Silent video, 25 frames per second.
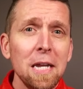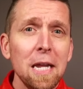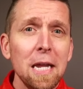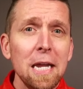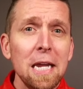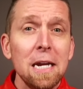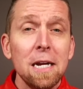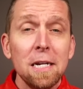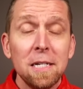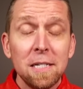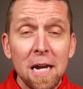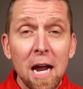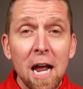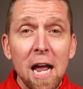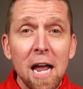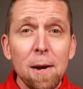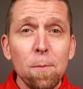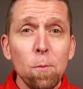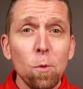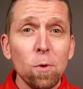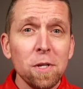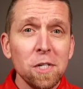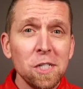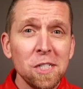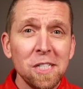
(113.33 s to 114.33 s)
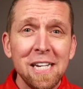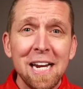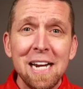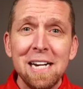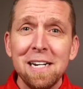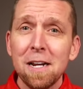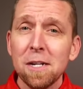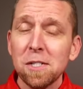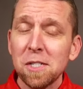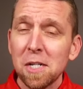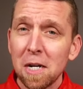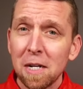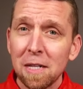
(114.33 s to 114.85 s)
in a time where the state
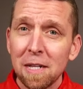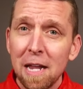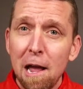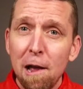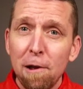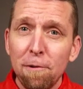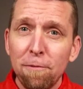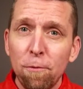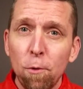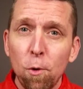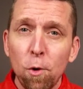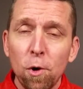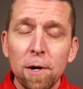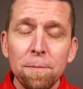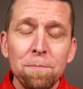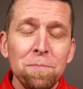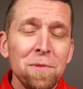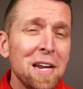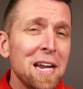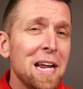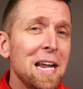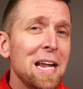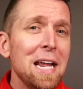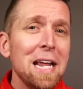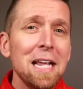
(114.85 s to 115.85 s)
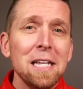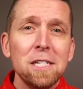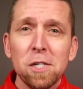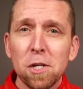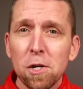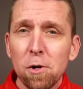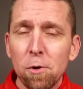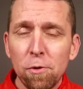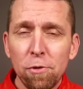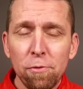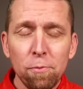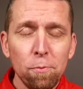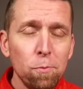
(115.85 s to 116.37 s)
doesn't allow for it, it's
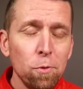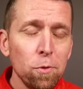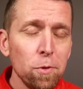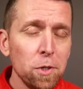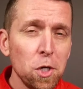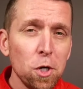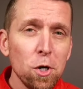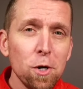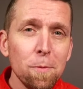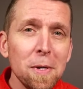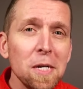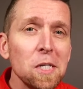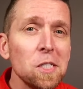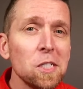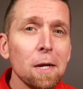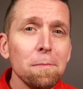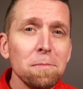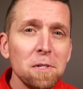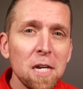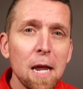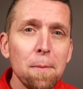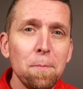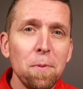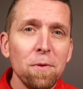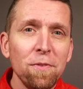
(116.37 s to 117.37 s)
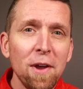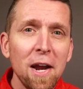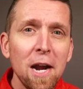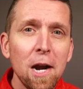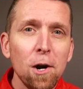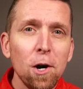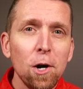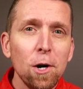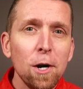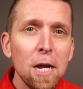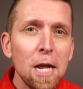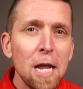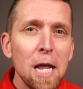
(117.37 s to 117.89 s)
going to return me some type of
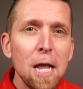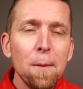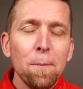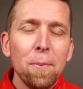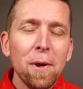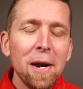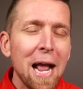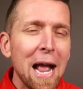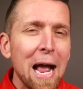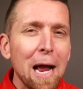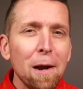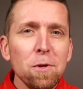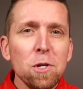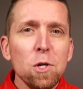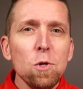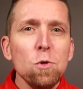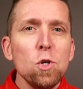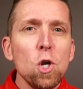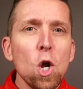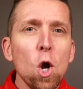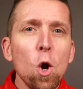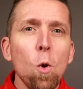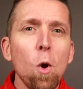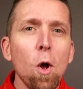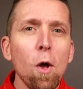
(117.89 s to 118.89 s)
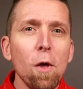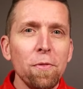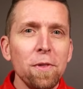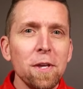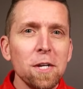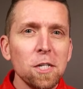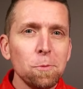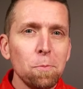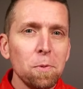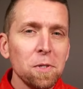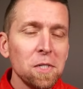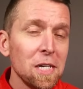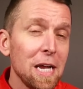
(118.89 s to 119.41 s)
error. But how do you know all
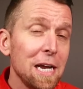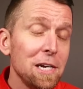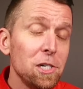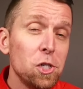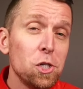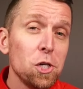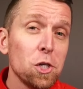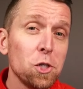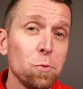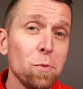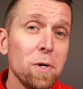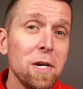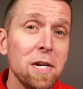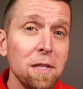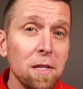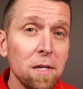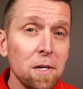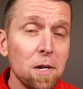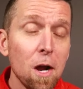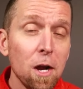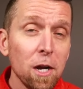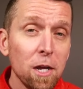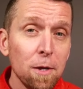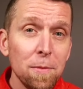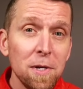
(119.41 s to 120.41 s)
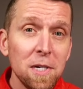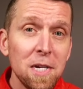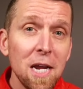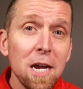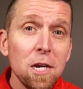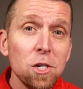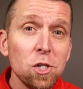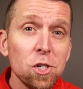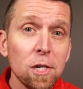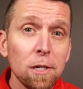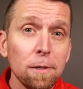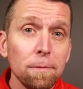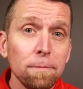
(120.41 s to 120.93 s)
this besides just reading the
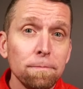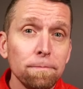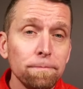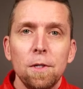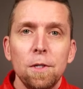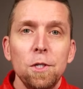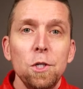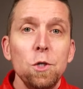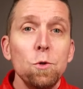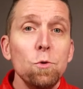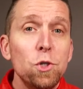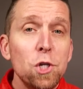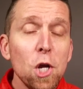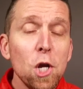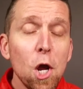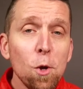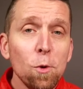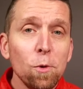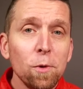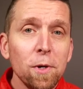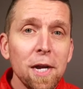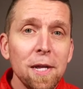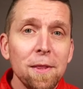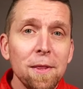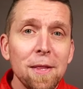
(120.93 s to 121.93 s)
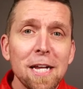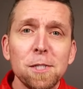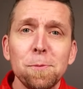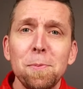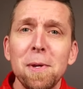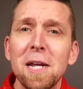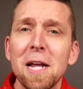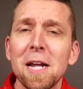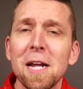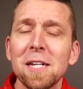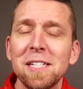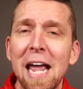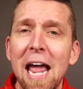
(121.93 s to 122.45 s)
documentation? You don't, and that's
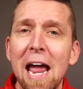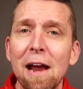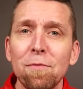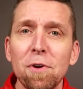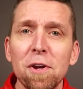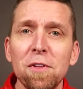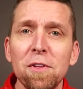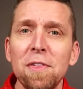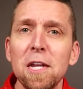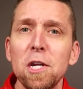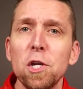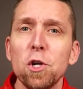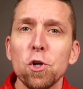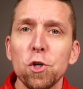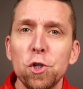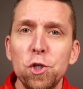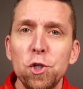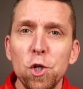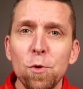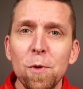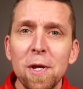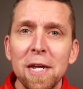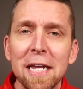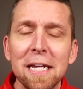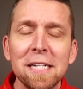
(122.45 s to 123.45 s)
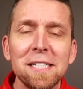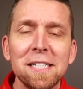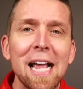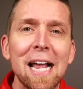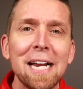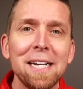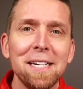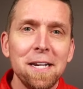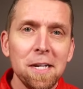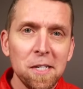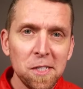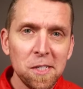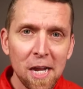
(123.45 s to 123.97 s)
because everything you're doing is
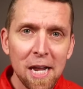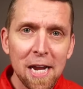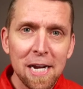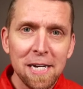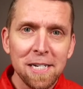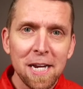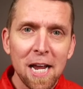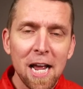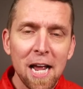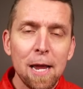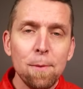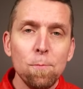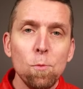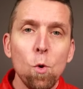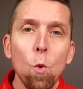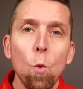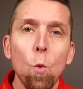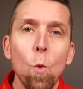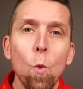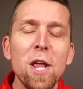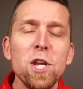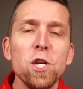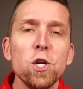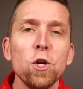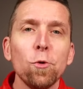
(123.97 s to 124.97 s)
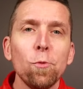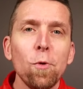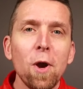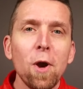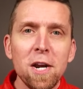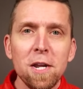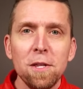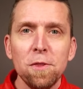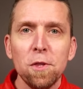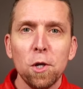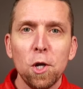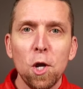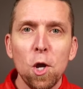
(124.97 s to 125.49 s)
at design time. When you're
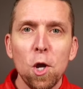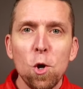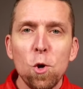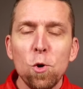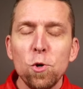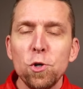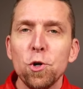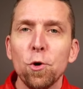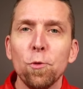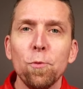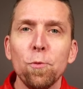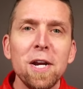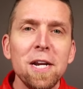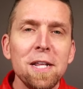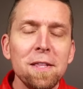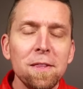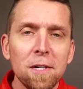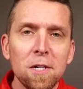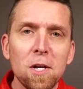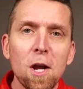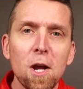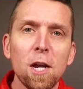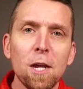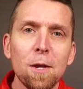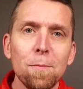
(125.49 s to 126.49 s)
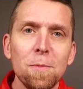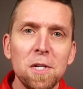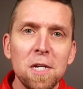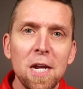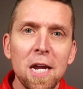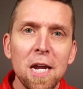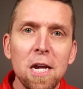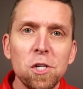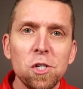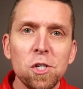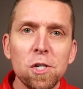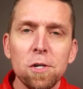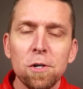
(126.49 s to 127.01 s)
writing the code, you're reading the
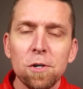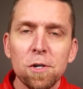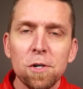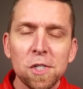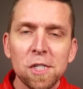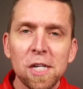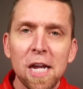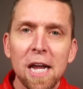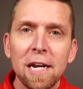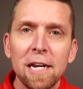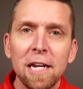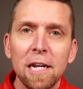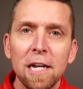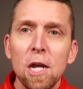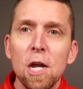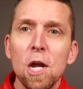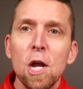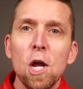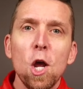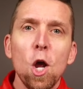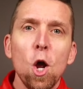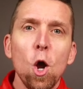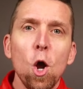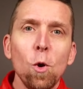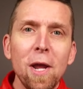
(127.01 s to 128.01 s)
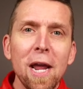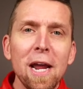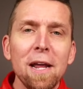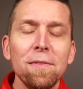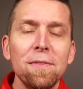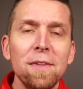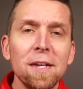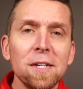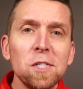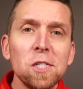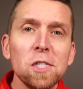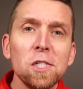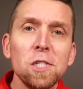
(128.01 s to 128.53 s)
documentation, you're deciding, okay,
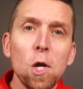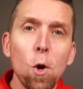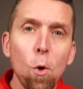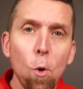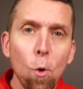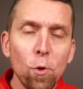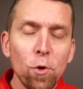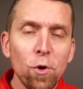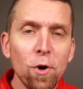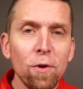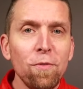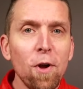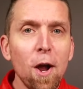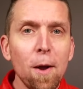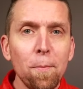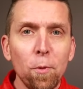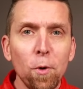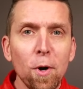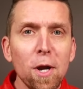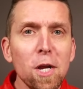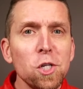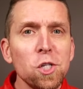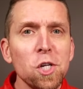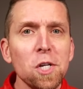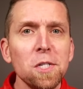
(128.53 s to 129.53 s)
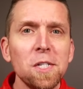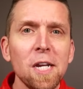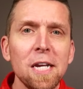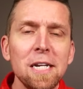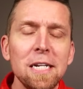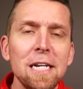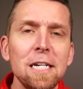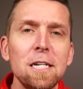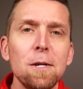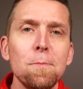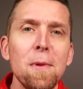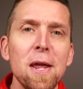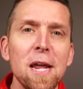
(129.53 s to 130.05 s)
this is the order of operations I
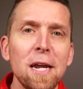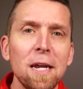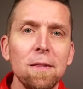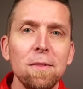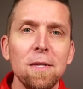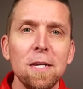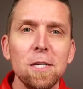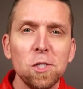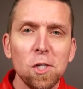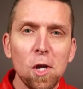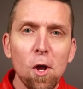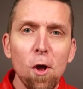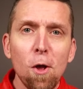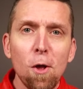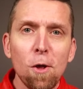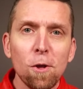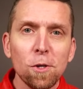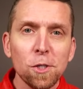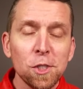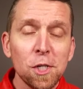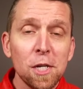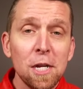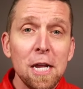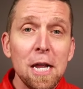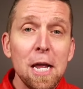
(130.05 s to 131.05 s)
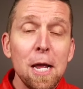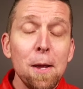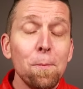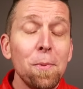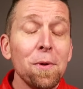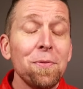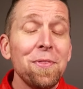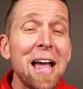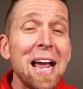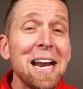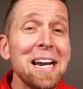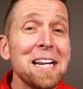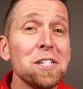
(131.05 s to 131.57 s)
need to make in these calls. But
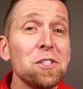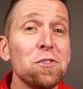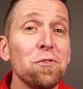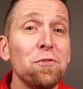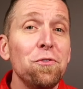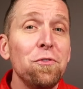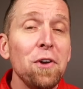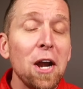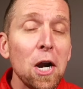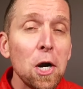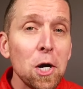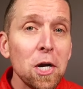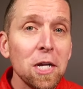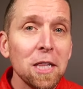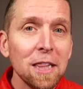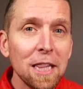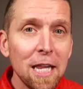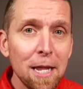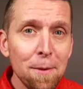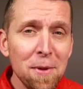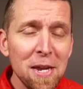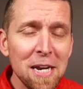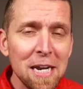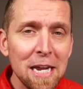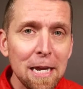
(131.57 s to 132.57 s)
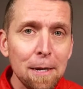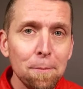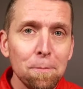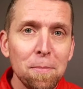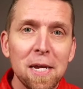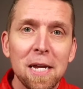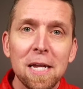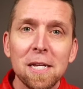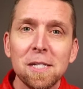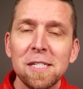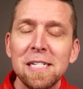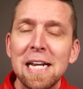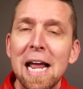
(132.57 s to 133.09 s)
that is very limiting
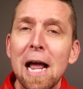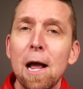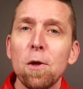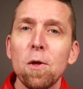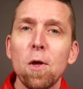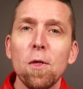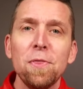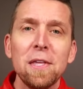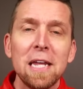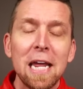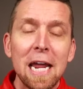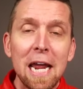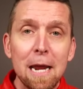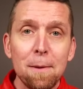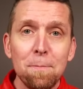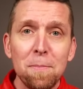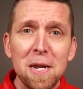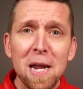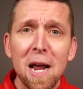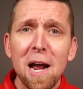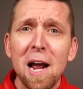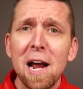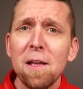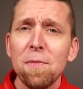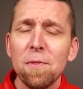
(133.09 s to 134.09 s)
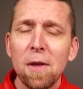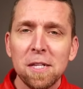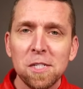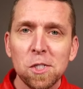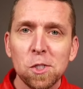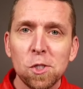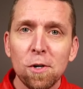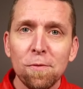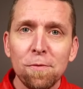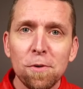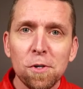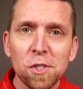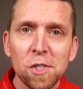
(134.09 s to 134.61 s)
because now on the API, on that
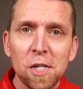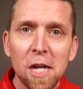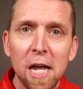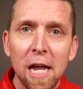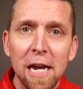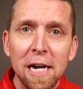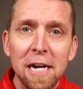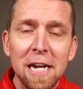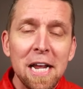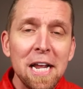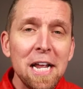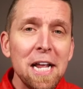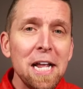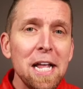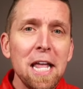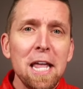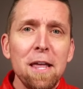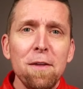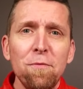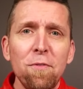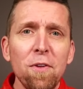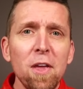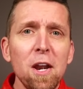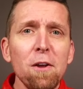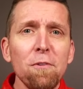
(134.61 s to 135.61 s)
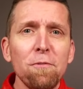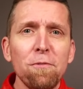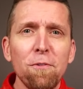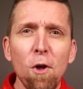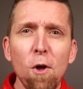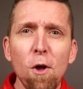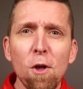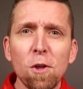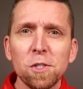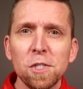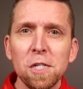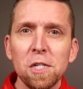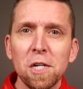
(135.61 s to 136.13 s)
server side, if it
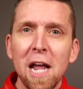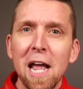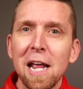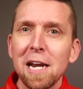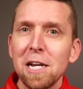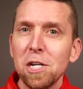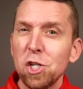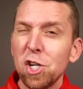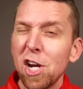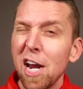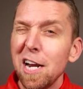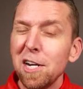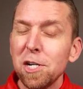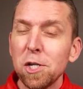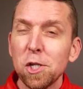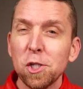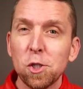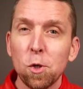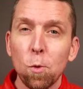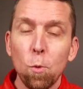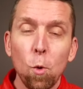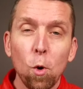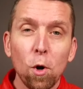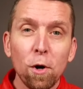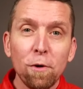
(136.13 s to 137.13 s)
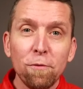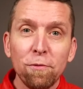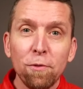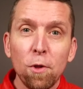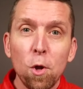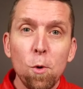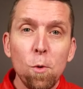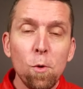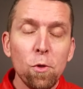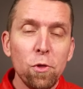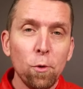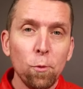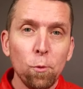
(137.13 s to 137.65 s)
evolves and kind of changes the workflow
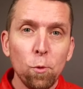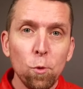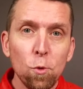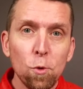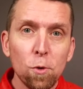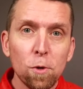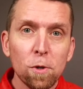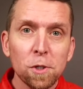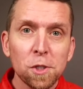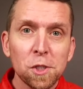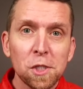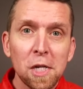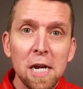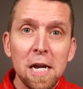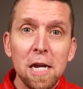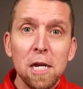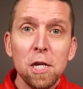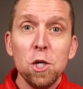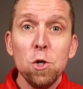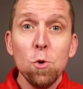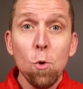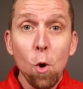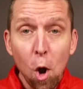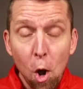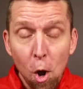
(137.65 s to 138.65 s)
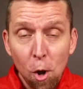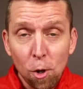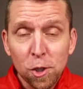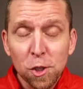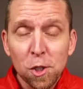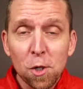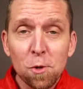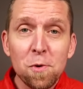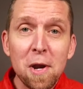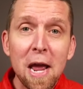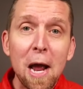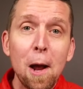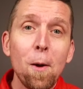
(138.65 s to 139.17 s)
or the rules, you
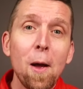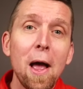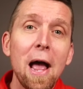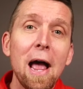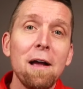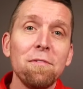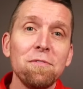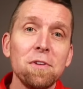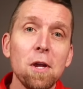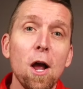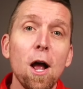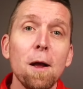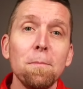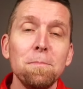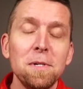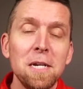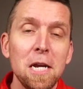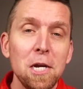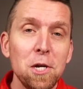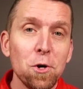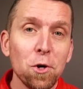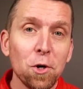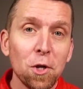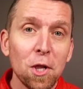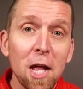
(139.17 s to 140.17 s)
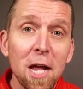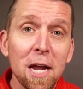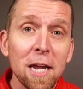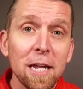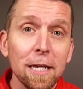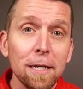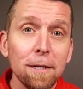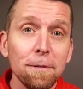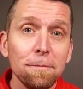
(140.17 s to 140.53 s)
also now have to update your client.